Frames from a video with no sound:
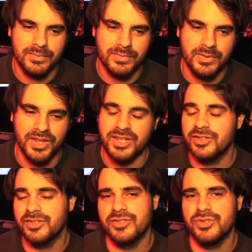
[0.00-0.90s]

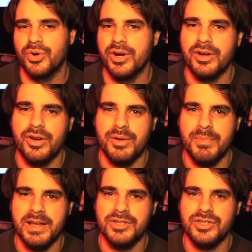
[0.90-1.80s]
Cygnus Destroyer got a
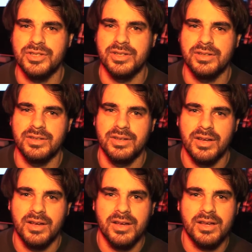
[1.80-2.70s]
mention. And
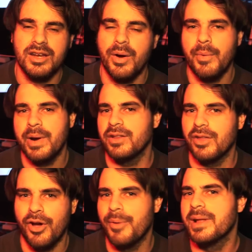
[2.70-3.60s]
I went in the
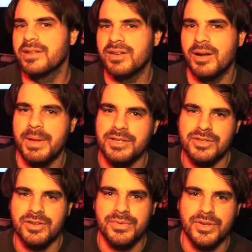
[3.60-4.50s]
comments and I
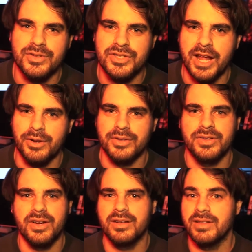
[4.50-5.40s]
mentioned a few channels
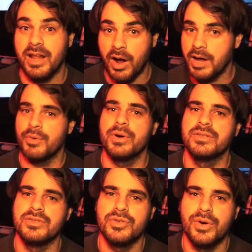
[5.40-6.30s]
that I always
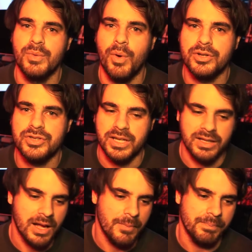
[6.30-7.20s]
enjoy
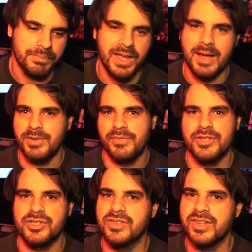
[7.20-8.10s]
watching, Game
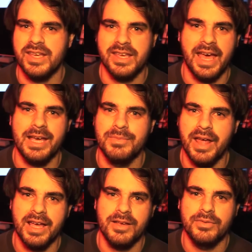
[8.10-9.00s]
Deficiency and Game
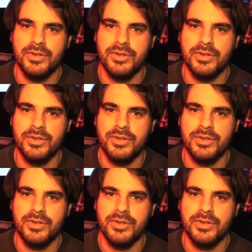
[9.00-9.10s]
Dave.